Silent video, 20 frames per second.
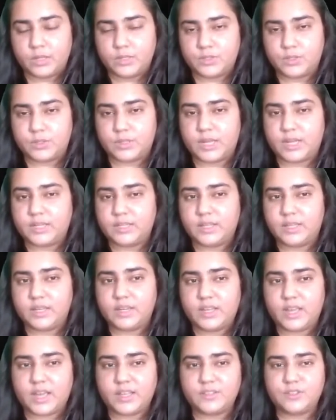So that
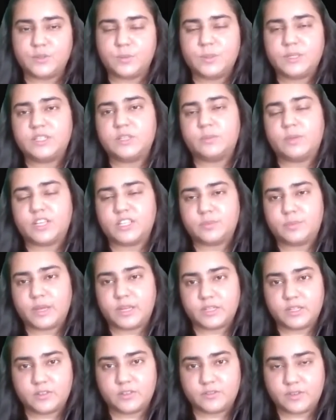there has to be some
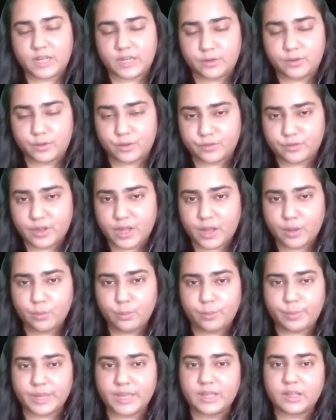expected value of how
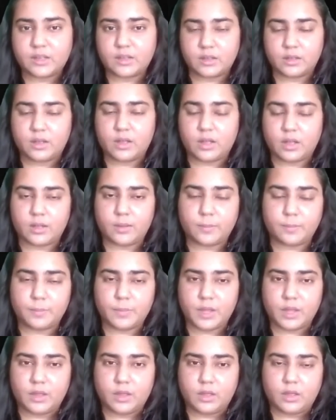big a,
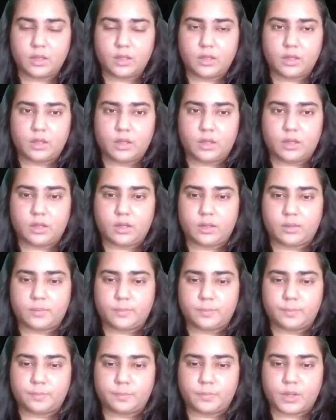um,
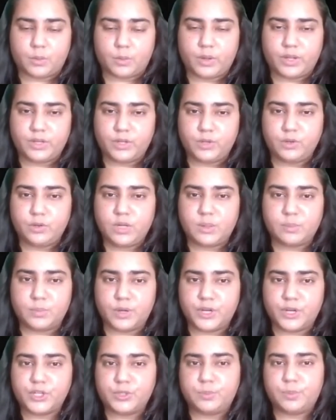um, when you
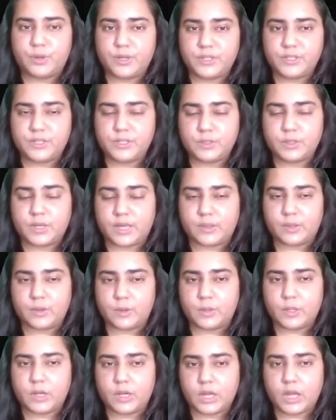merge points
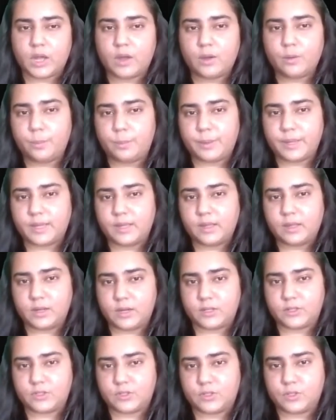together, then how big a
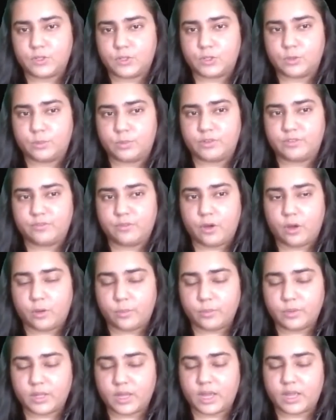cluster should be
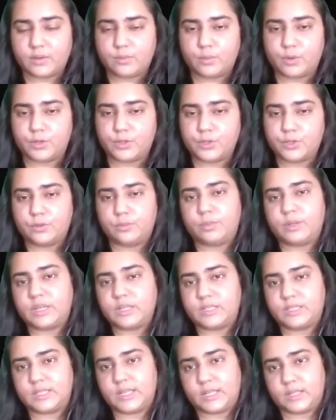formed and what should
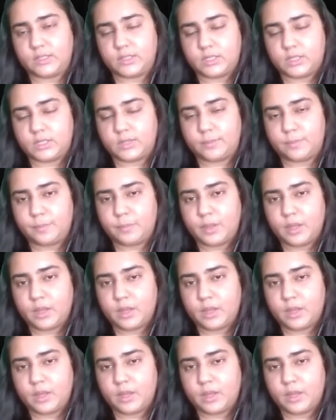be its density.